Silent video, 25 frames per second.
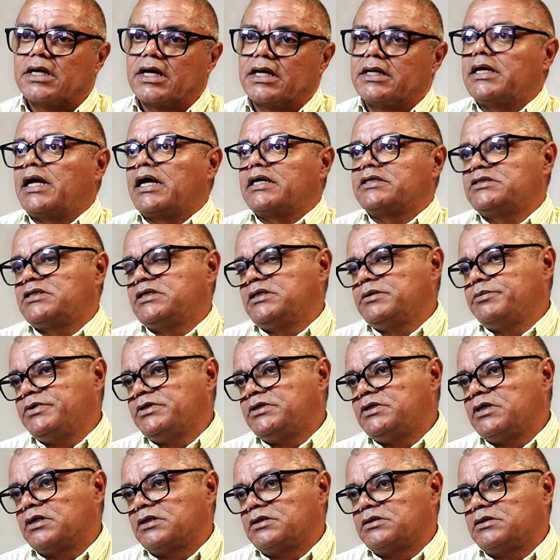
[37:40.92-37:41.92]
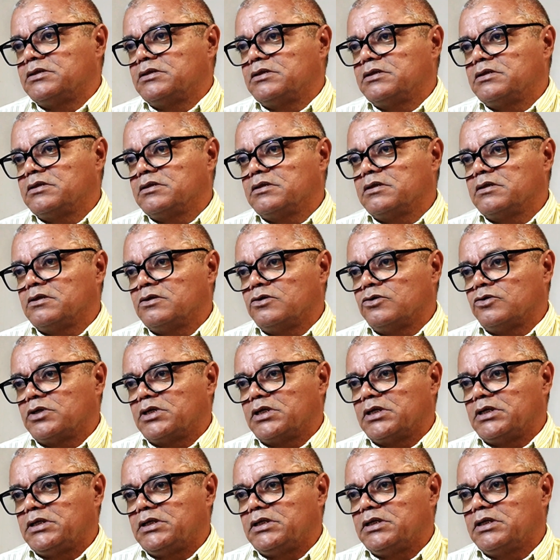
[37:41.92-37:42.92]
can actually be done
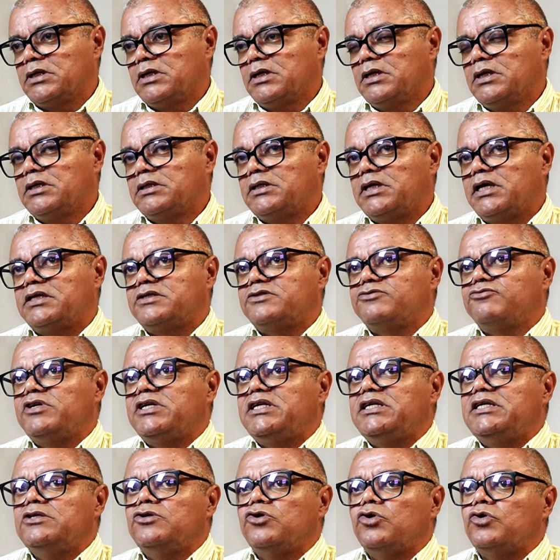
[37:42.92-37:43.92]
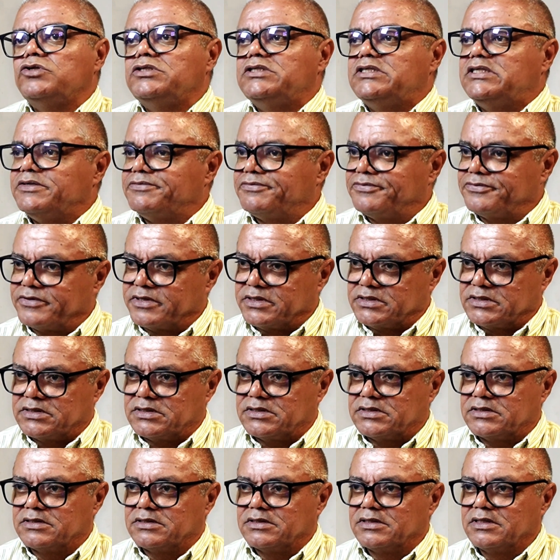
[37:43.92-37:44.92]
locally. There's really no
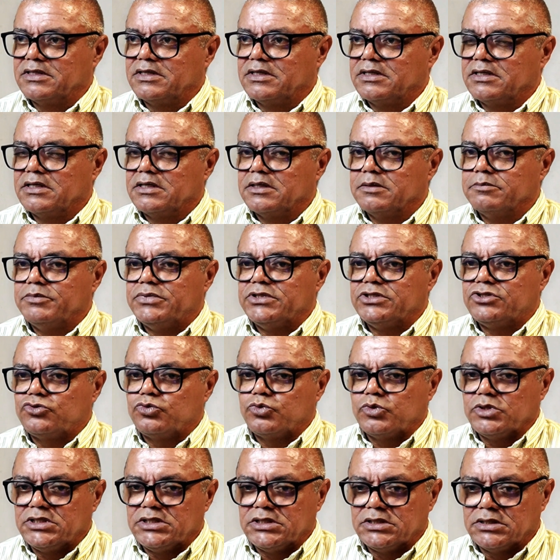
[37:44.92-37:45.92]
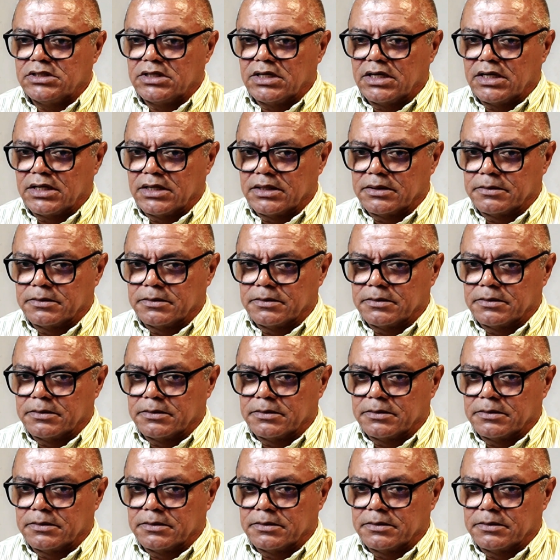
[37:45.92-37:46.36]
difference between